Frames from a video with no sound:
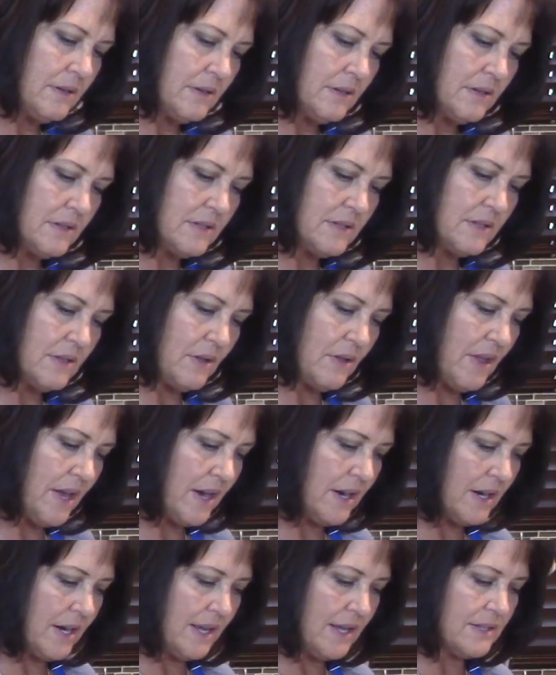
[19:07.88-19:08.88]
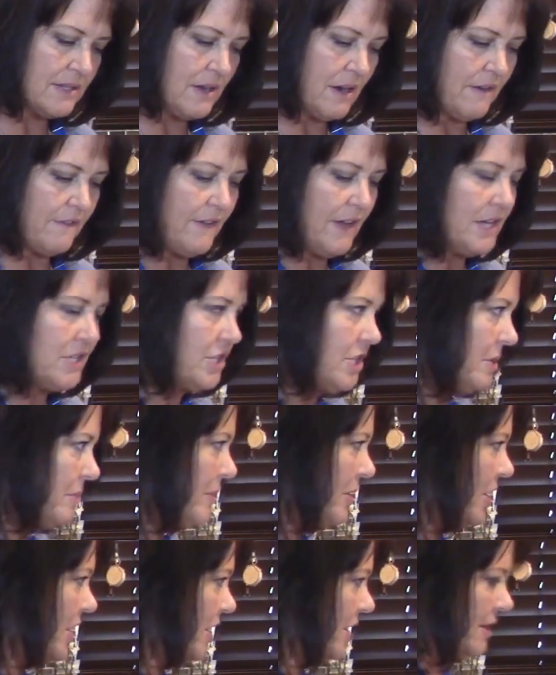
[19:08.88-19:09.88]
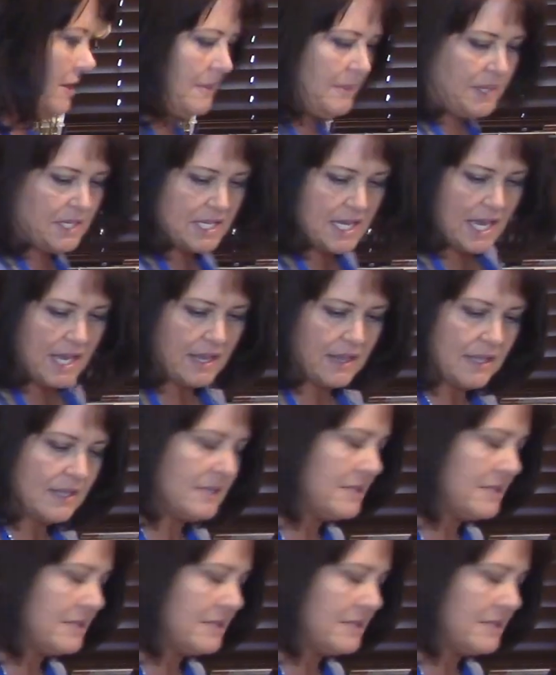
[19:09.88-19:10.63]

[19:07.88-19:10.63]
So there is our veggie burger. Let me take this